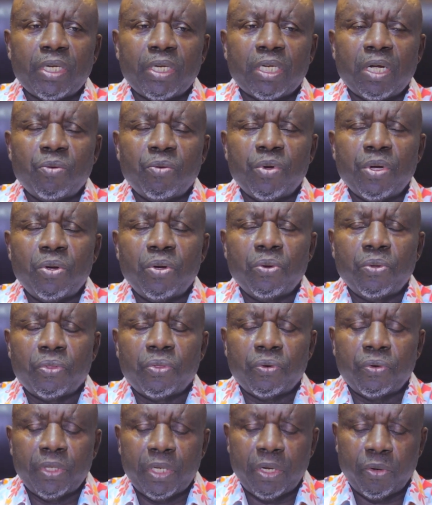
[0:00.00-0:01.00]
Shall we go
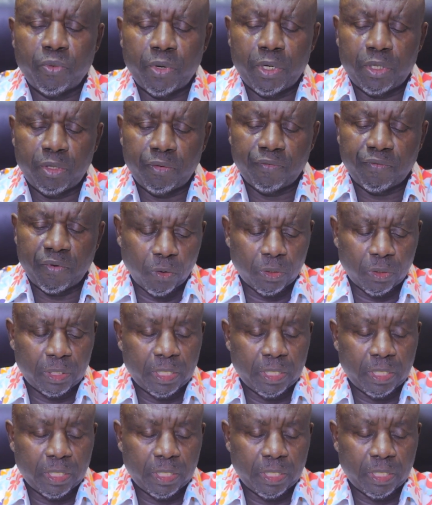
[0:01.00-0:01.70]
through the word of God?